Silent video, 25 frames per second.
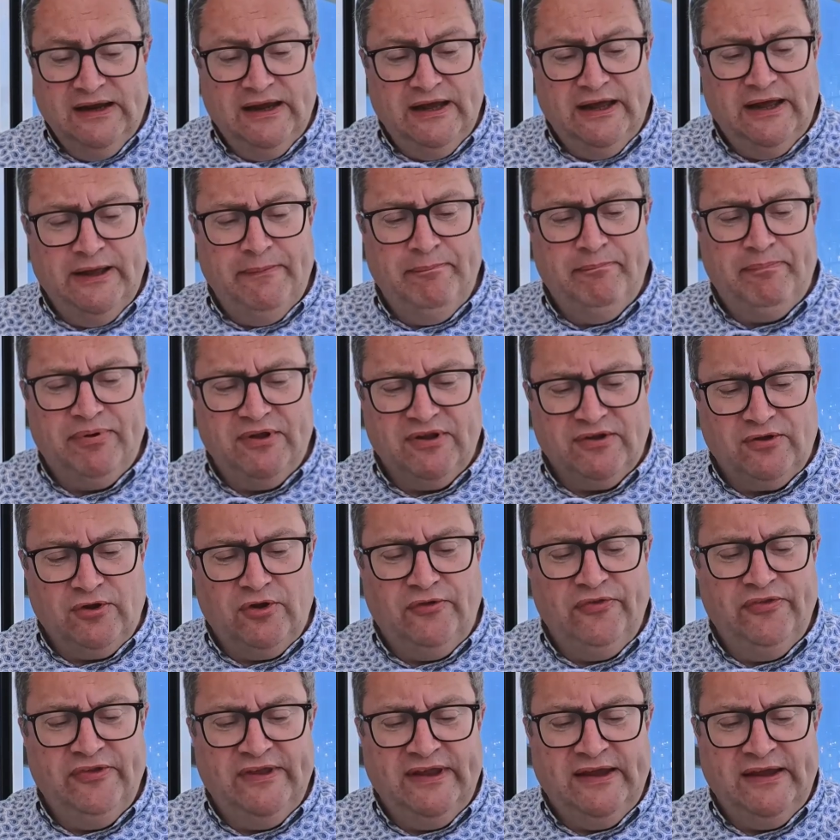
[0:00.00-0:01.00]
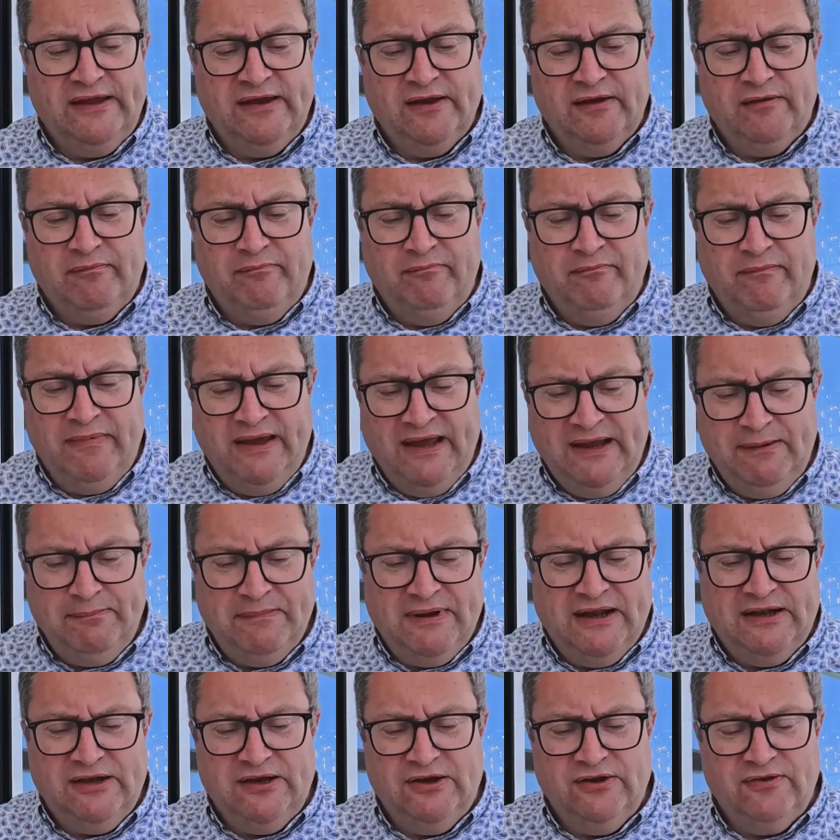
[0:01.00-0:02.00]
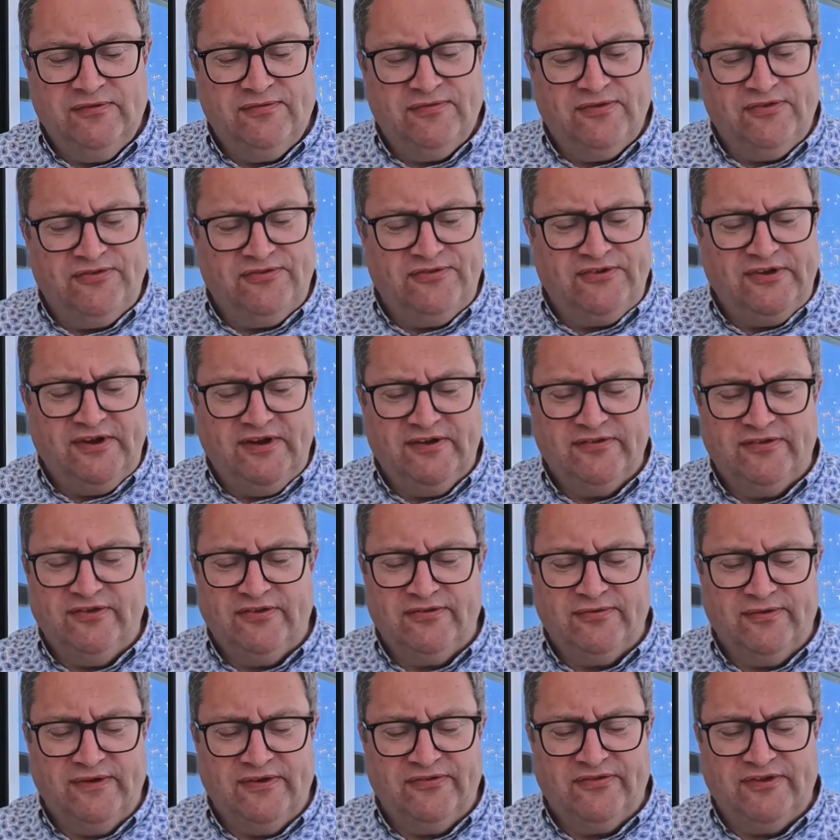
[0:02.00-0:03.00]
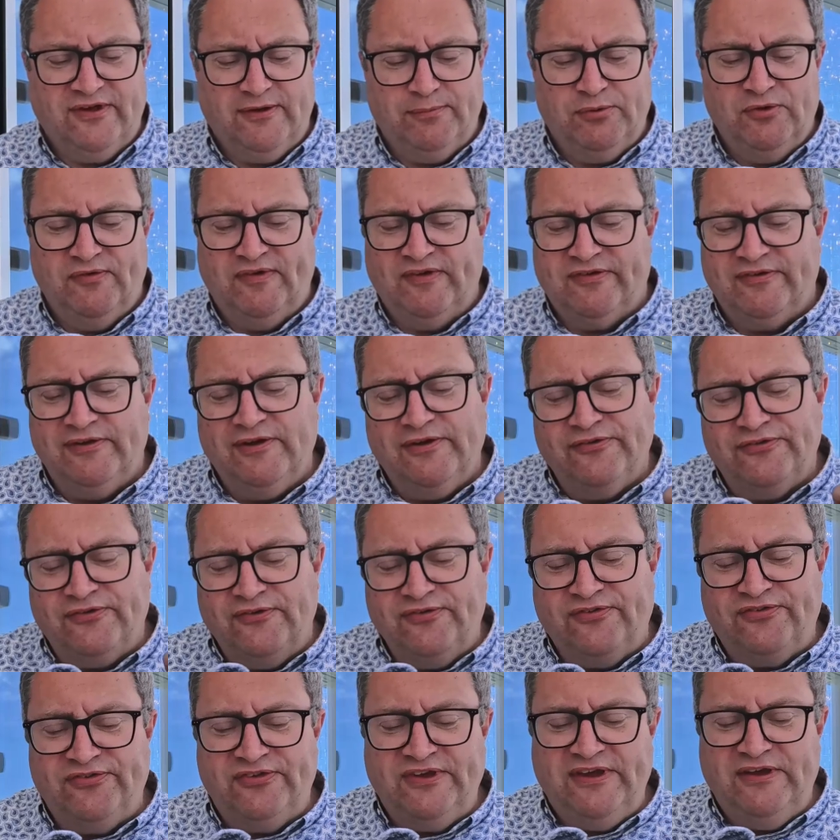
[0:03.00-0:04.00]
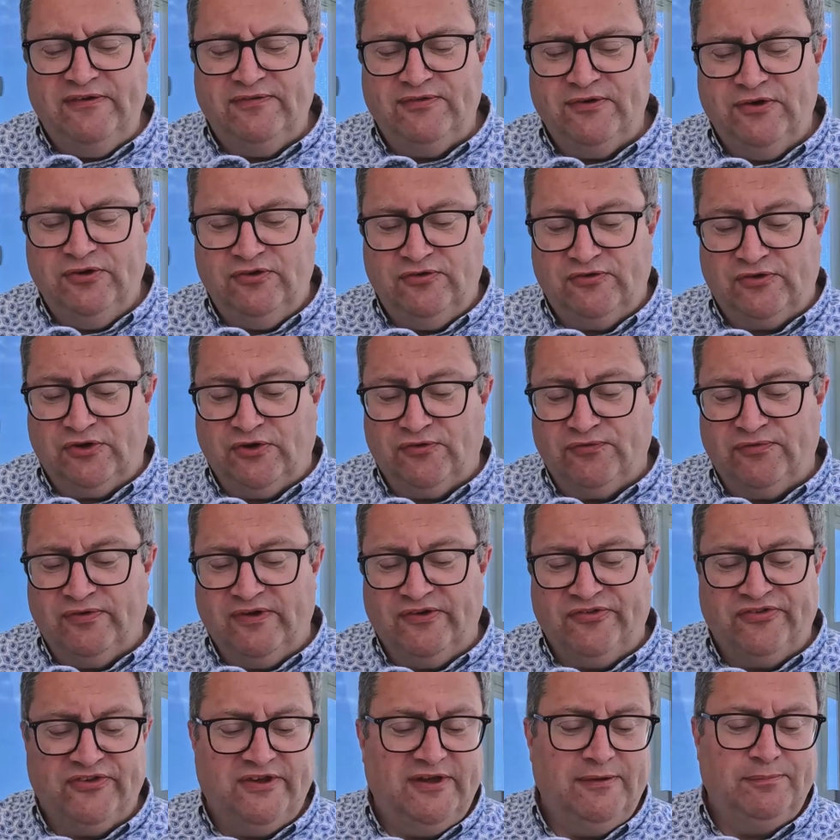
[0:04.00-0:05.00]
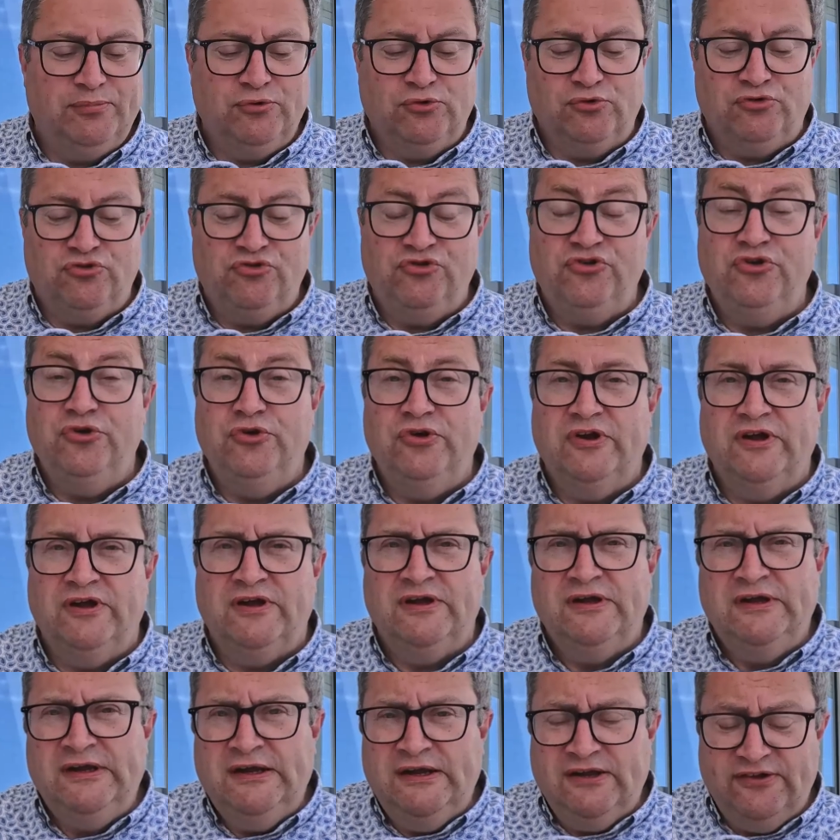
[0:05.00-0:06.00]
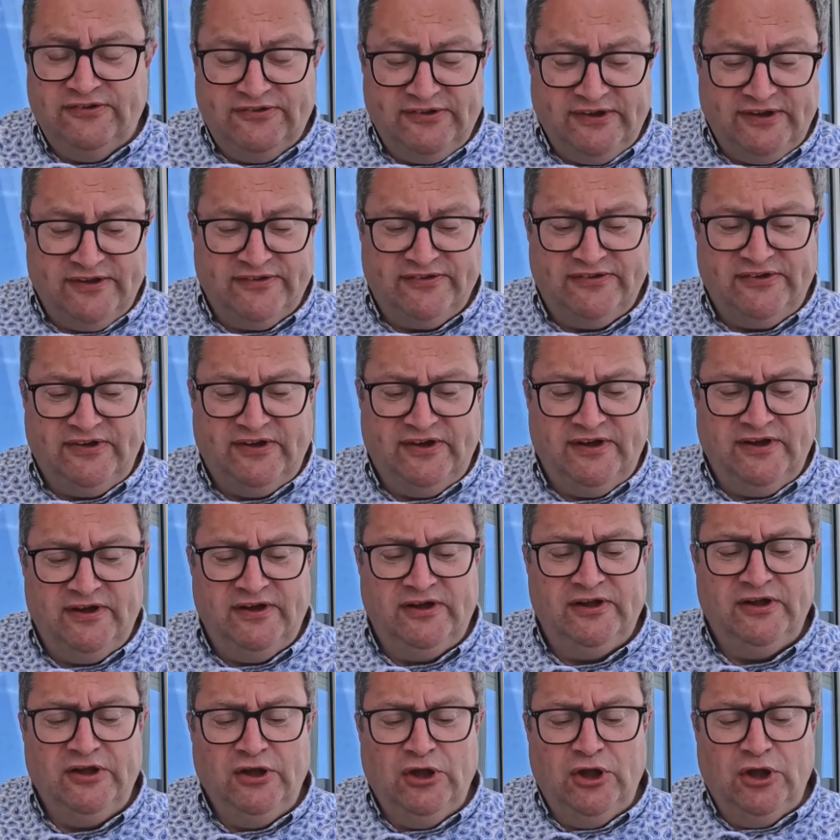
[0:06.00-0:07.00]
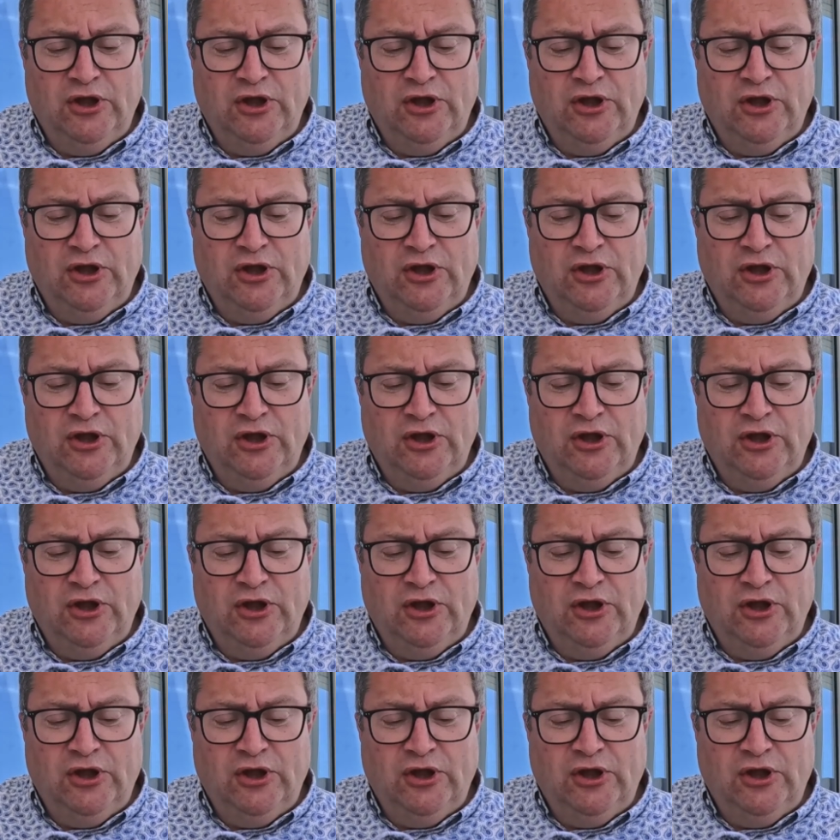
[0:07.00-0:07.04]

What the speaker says: But on the main menu, for starters, for example, there's lots of seafood. You've got, for example, tuna tartare,